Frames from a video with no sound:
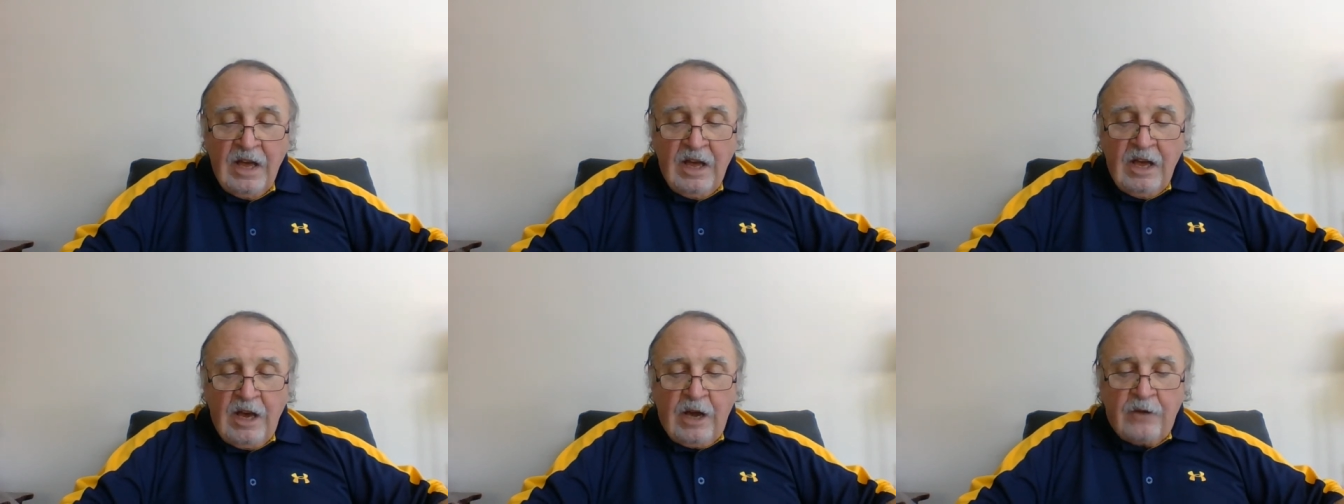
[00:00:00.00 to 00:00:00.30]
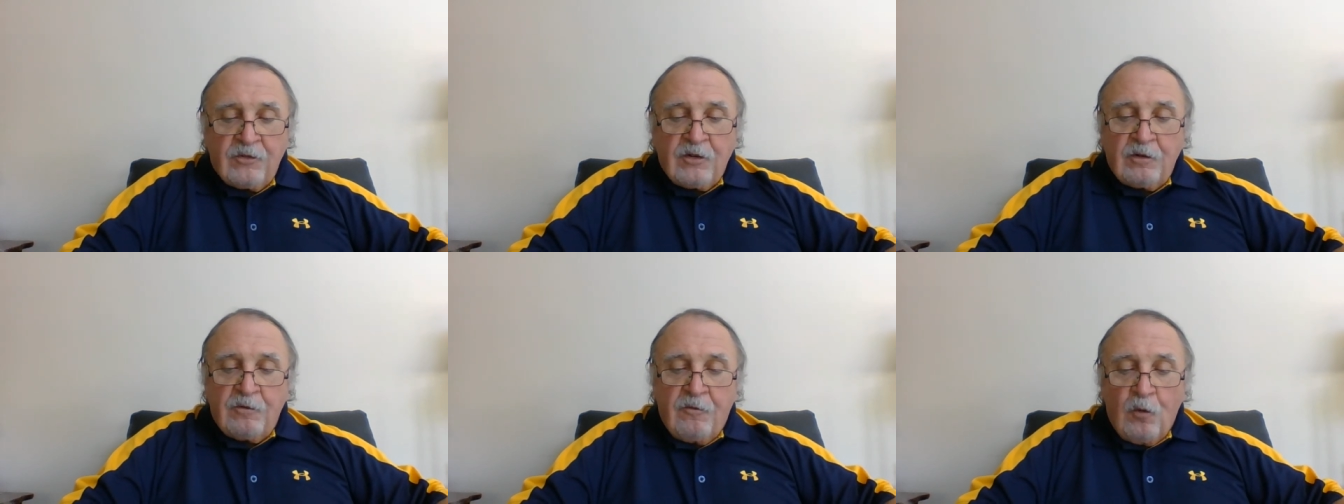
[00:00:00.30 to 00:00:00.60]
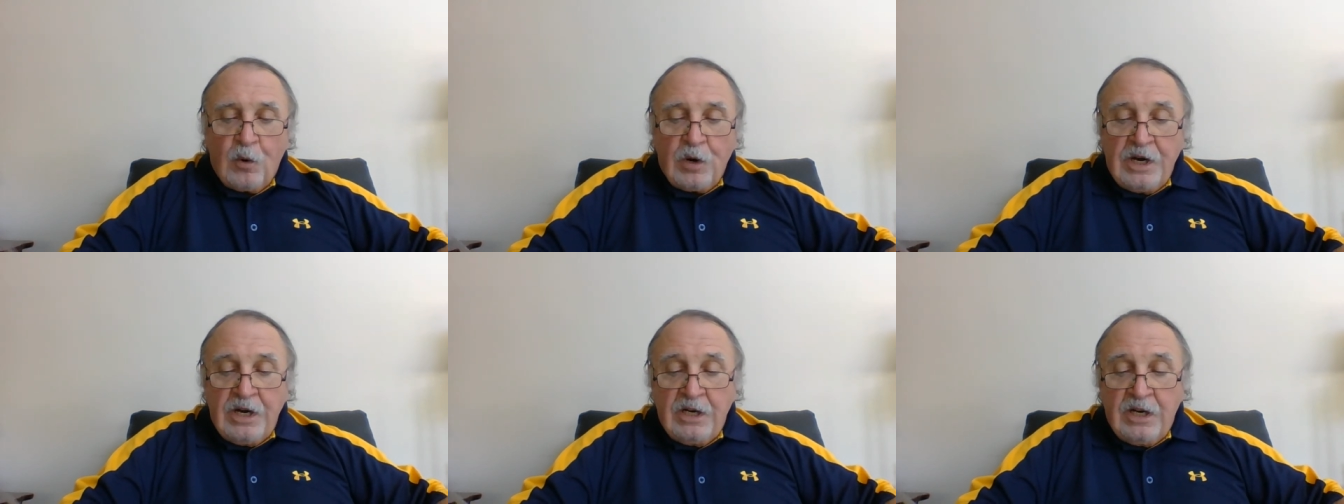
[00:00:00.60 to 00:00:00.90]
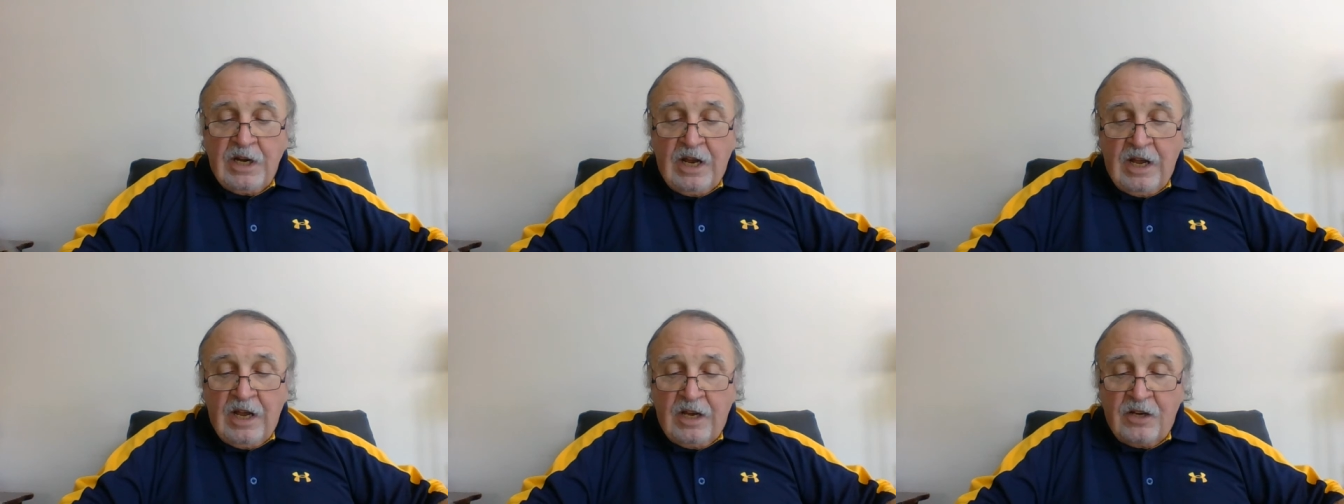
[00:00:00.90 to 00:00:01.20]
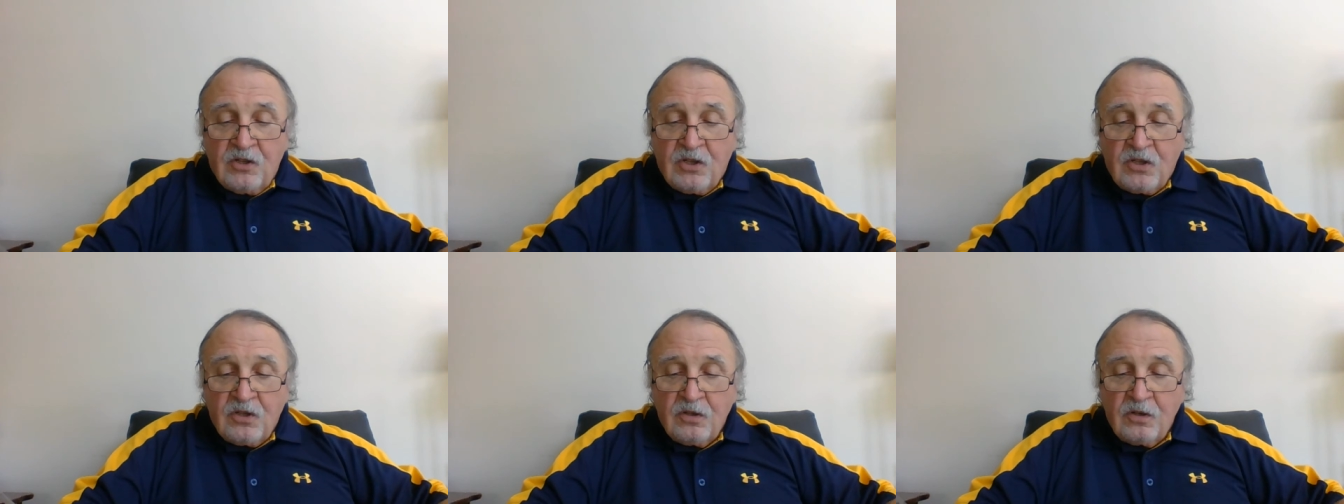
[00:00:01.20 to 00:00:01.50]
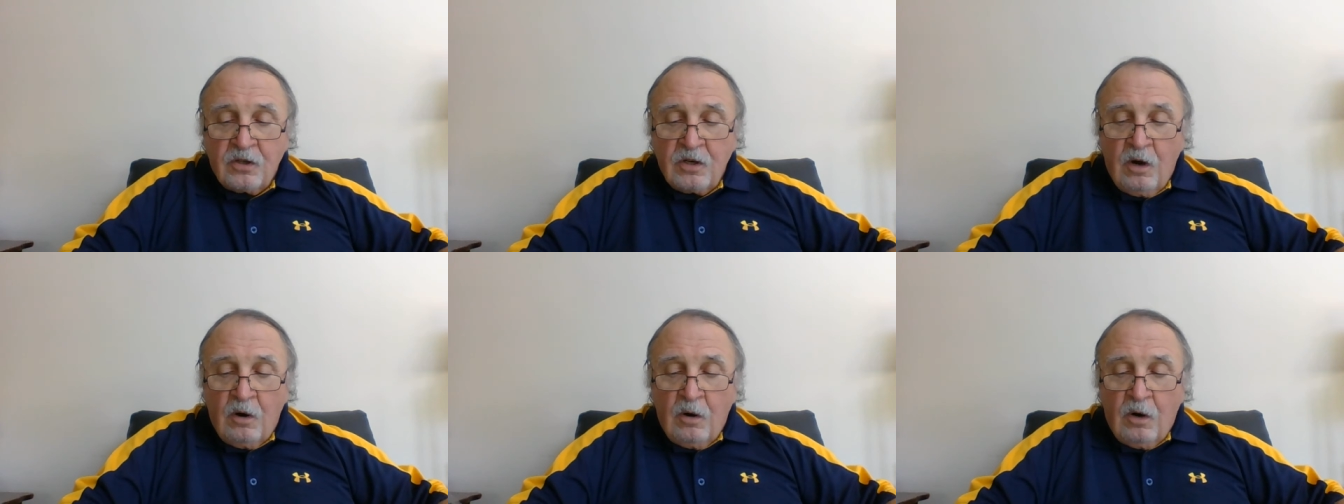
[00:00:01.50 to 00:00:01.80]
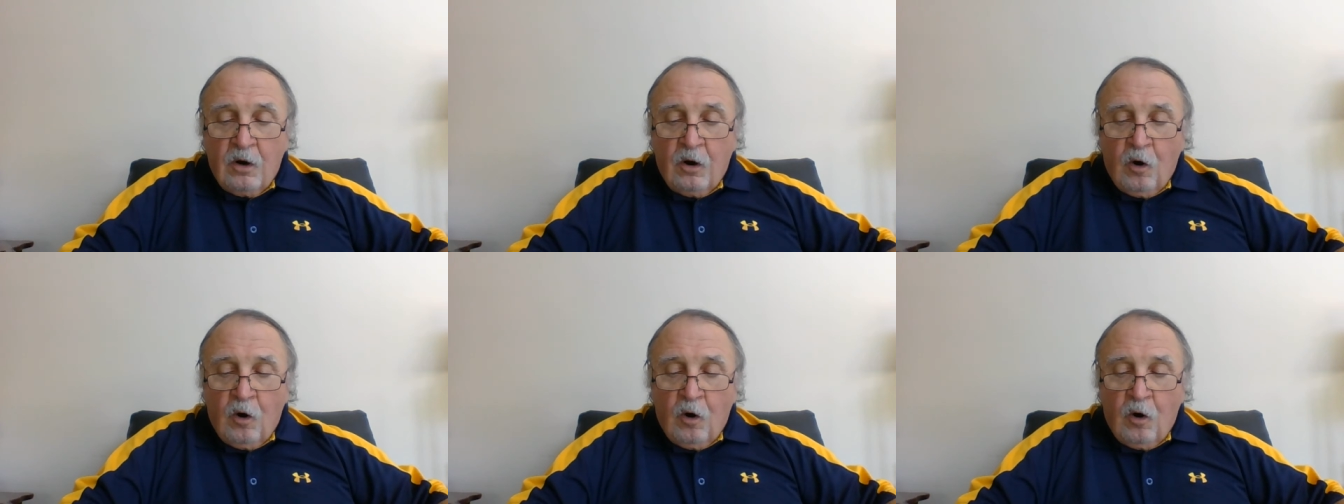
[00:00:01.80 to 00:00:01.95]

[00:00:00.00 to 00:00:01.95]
After 40 days, Noah